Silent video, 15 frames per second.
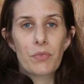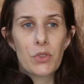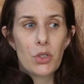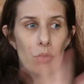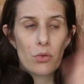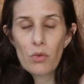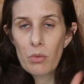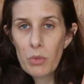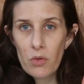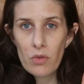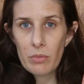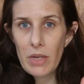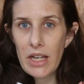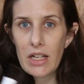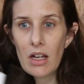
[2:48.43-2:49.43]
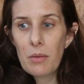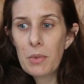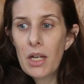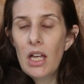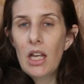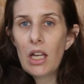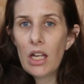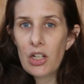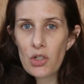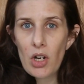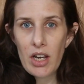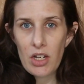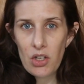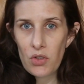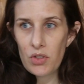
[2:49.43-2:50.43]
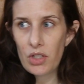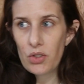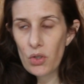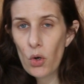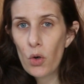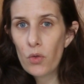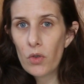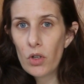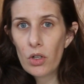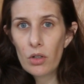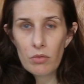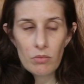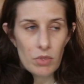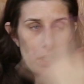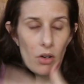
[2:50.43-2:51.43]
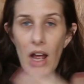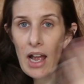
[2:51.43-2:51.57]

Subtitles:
to remove your makeup and try and use this over,